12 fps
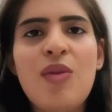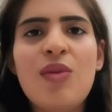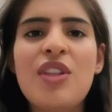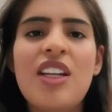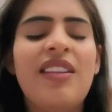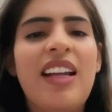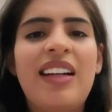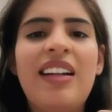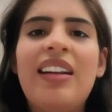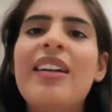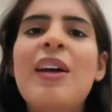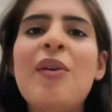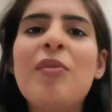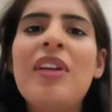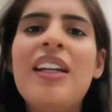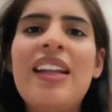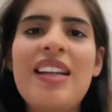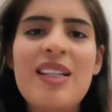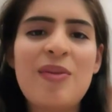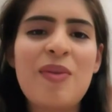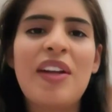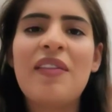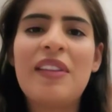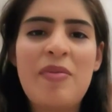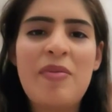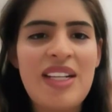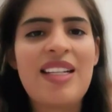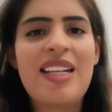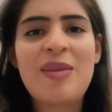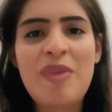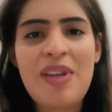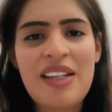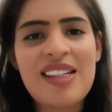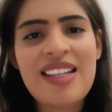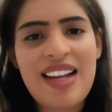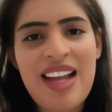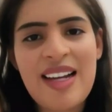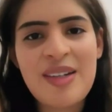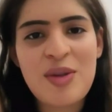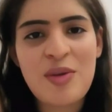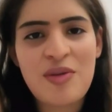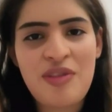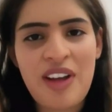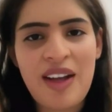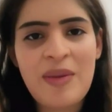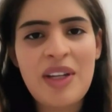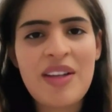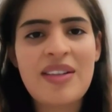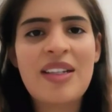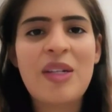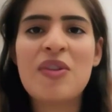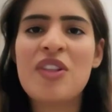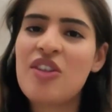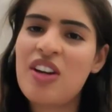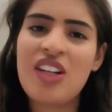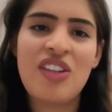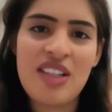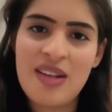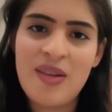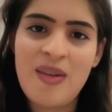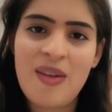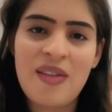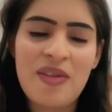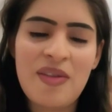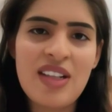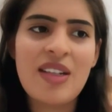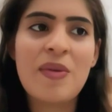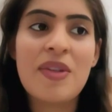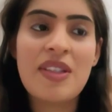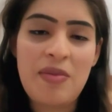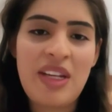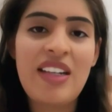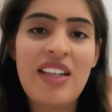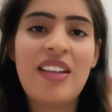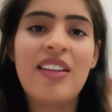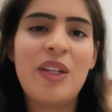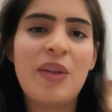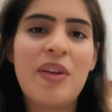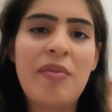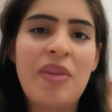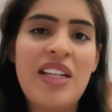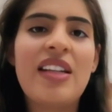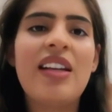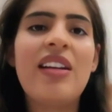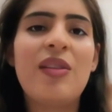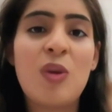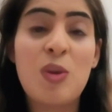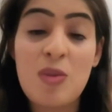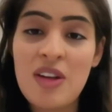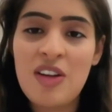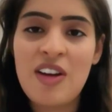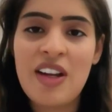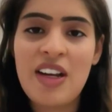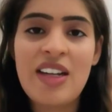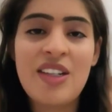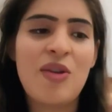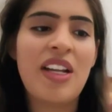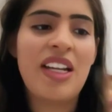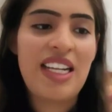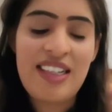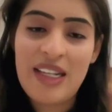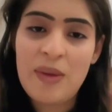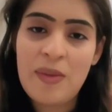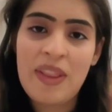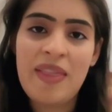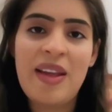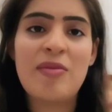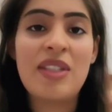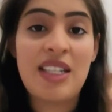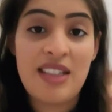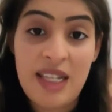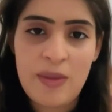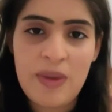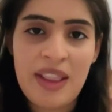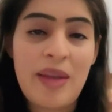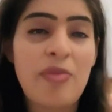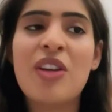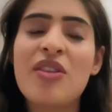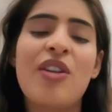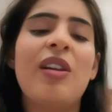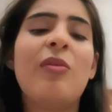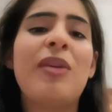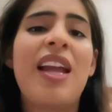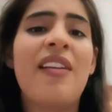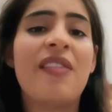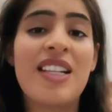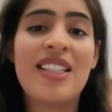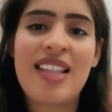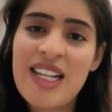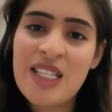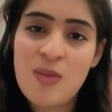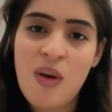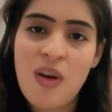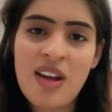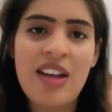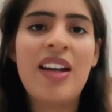Oh, sir, that Lindau meeting is one of the best experience I had so far because it was not just a conference, it was a meeting that you are meeting Nobel Laureates, you are eating with them, sitting with them because you will be having science walk